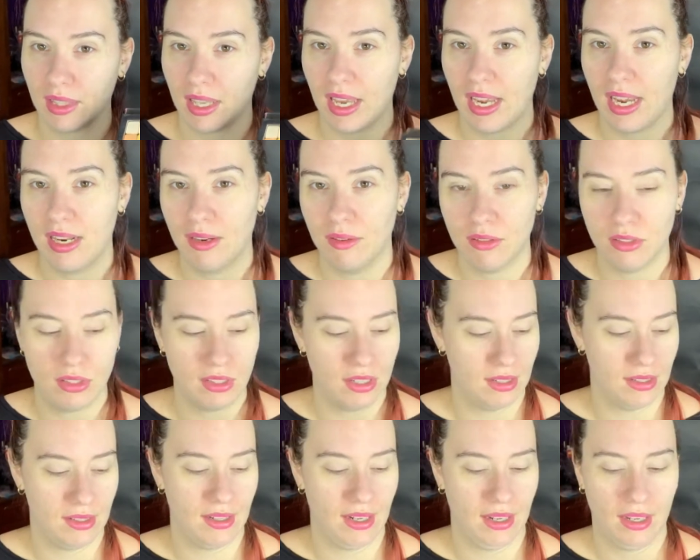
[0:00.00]
in
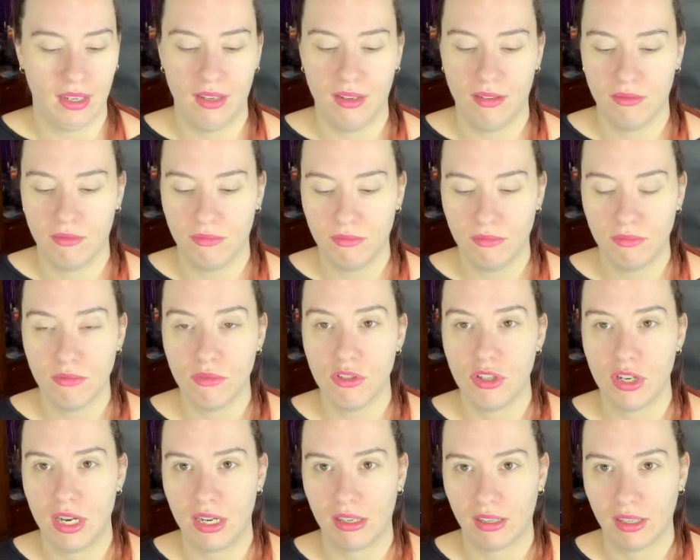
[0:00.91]
just like a
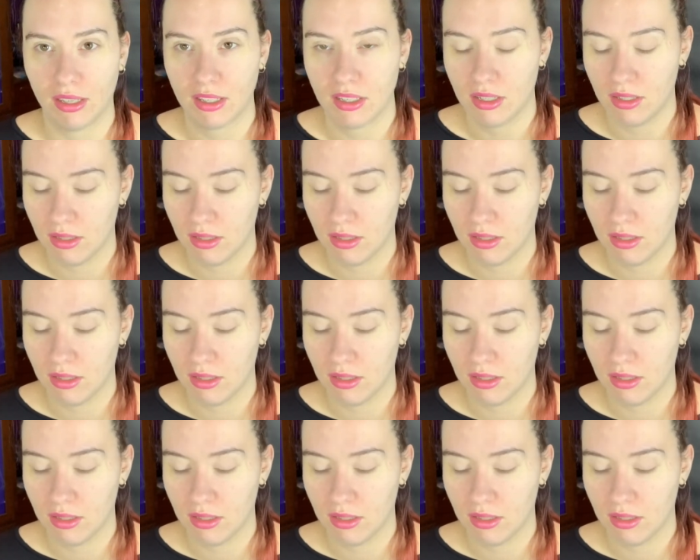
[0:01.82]
generic